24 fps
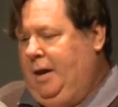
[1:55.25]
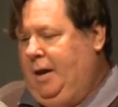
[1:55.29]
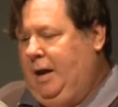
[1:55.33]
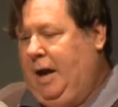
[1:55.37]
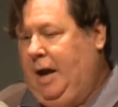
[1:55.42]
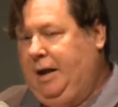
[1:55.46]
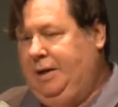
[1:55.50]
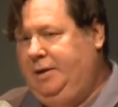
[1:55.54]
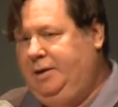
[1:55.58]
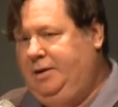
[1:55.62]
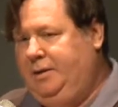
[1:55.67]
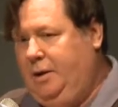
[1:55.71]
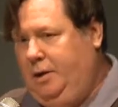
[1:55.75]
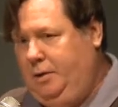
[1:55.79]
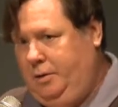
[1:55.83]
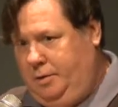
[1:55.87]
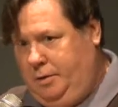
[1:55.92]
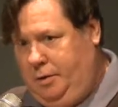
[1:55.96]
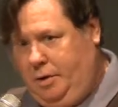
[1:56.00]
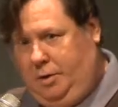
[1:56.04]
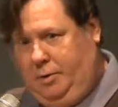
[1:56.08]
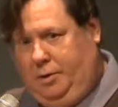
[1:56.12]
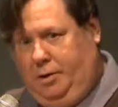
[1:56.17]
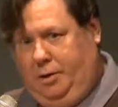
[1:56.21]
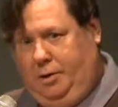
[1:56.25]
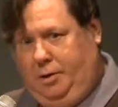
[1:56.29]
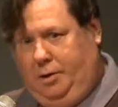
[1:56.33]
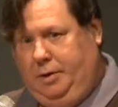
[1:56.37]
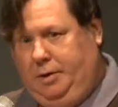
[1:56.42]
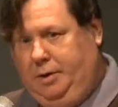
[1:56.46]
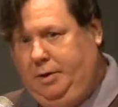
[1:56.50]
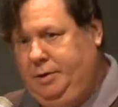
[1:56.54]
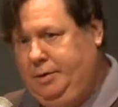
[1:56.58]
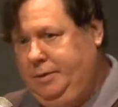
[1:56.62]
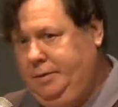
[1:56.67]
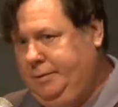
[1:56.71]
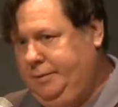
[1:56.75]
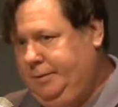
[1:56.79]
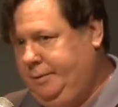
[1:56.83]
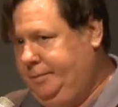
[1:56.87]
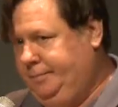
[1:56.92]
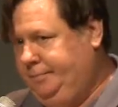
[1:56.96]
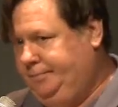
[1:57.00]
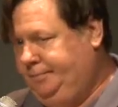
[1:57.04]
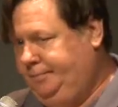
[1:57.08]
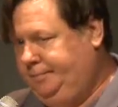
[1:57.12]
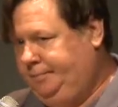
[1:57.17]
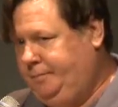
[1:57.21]
I didn't know her
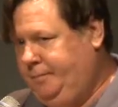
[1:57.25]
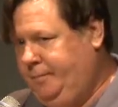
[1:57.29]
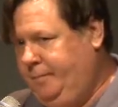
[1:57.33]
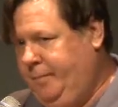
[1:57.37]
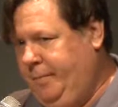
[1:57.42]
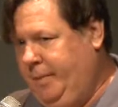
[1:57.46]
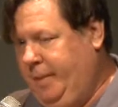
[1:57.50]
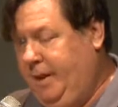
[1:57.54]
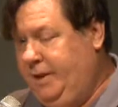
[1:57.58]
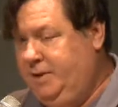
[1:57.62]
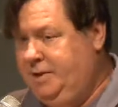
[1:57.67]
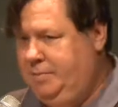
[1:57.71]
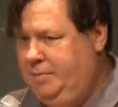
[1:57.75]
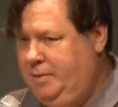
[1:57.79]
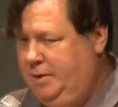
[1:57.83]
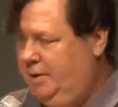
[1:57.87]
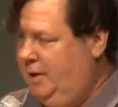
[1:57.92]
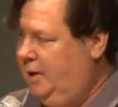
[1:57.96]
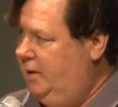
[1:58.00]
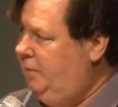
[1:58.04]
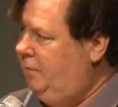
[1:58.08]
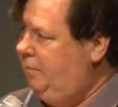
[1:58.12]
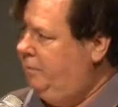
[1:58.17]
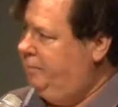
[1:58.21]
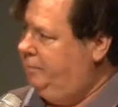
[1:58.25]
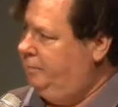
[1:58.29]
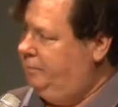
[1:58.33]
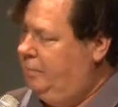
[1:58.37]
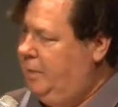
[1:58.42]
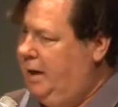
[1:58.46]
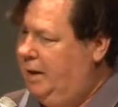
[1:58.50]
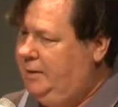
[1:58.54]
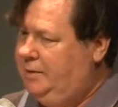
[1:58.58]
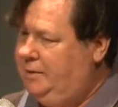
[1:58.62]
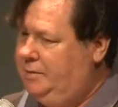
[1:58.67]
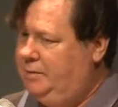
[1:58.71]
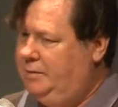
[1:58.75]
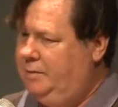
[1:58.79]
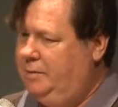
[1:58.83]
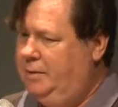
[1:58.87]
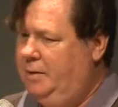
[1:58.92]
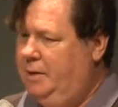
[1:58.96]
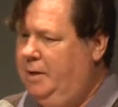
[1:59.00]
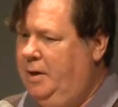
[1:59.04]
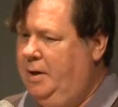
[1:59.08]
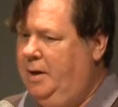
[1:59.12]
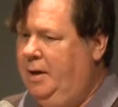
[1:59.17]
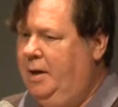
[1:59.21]
intimately, but
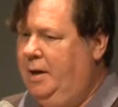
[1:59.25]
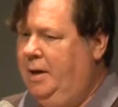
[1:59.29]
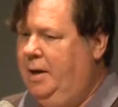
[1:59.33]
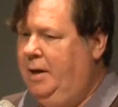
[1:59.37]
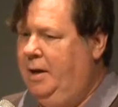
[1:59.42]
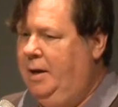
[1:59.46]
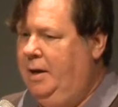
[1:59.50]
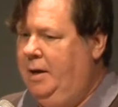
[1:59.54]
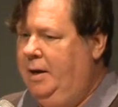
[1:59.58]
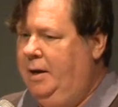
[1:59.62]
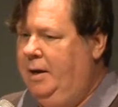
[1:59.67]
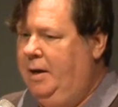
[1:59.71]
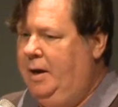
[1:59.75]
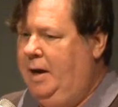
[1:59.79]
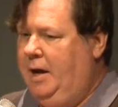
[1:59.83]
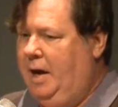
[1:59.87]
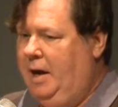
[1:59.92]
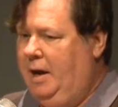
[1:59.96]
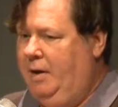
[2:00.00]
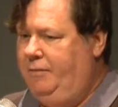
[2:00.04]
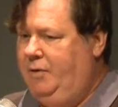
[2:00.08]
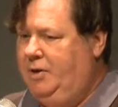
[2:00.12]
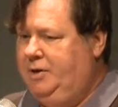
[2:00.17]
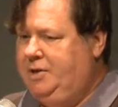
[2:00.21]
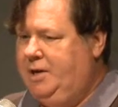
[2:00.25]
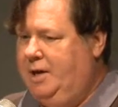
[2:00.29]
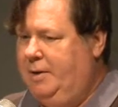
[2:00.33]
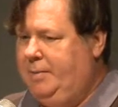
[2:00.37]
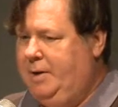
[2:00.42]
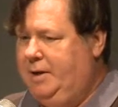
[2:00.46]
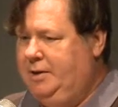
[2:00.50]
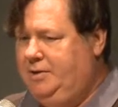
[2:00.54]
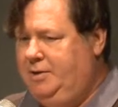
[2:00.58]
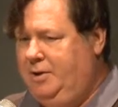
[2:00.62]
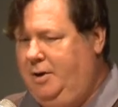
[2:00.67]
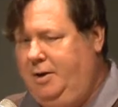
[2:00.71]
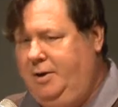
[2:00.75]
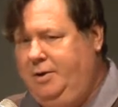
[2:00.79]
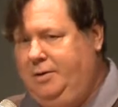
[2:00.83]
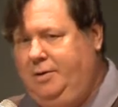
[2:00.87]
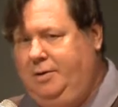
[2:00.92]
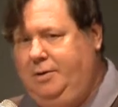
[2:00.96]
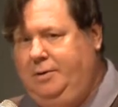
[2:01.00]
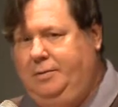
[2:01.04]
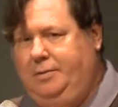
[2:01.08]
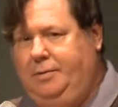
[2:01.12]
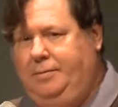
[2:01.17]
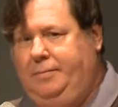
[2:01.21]
every time I saw
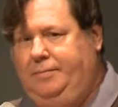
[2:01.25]
her,